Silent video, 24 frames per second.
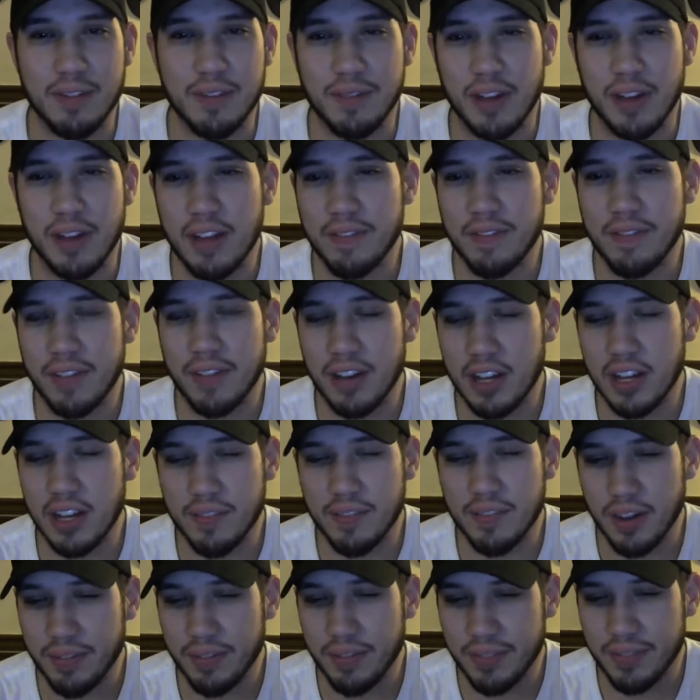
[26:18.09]
If any of
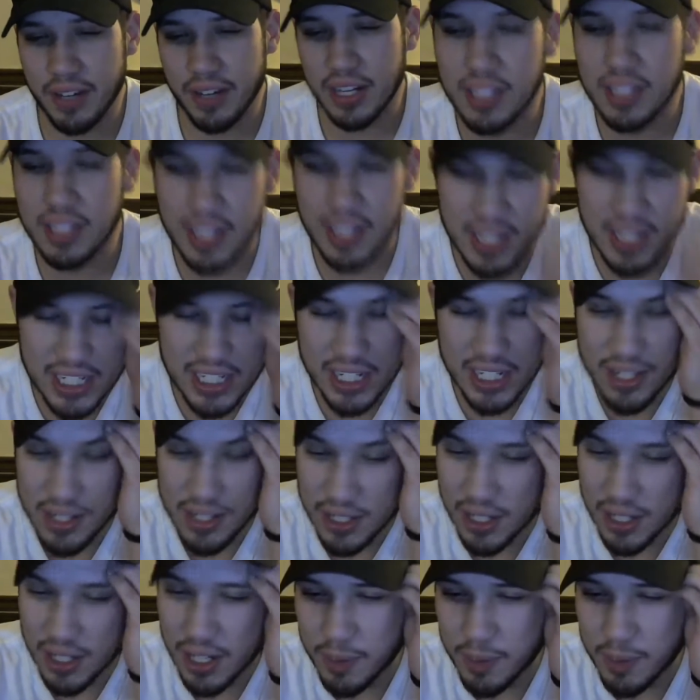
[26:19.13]
our fucking listeners are
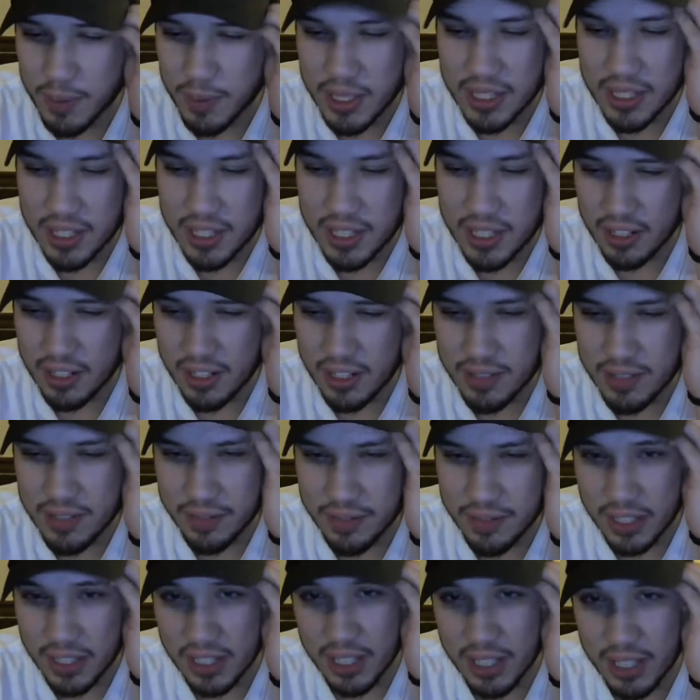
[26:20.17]
gonna be there, let's
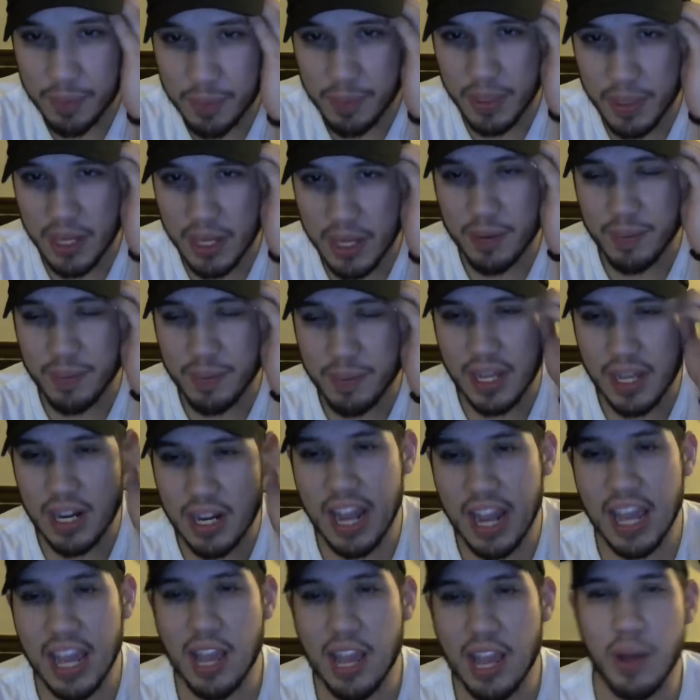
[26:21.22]
fucking get a beer, man. I
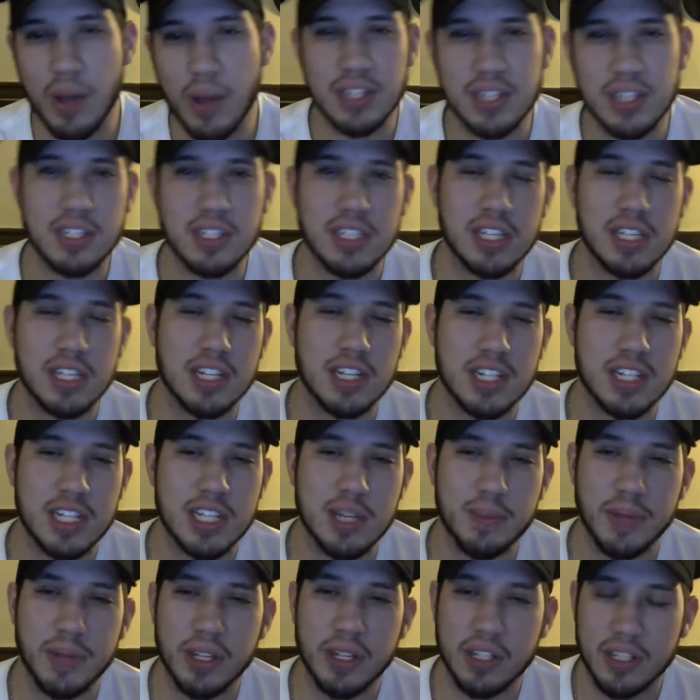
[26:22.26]
can't wait to see
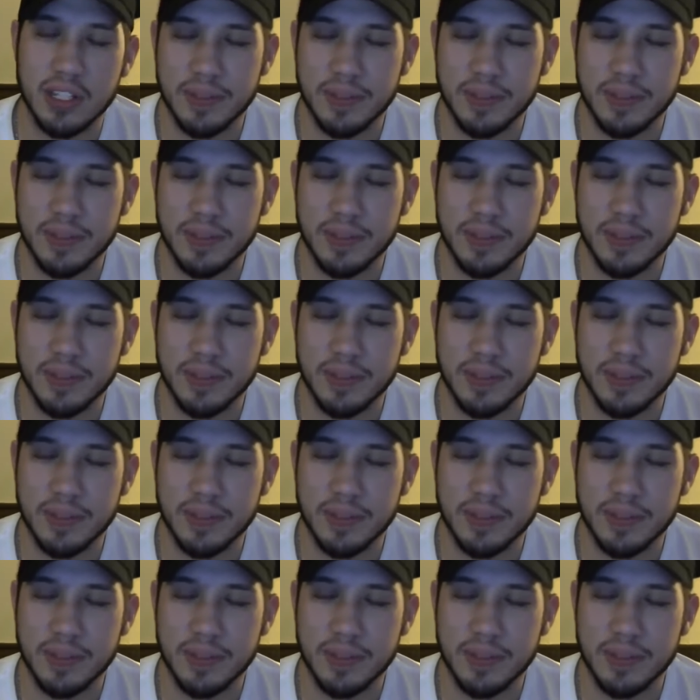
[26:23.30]
Atiba.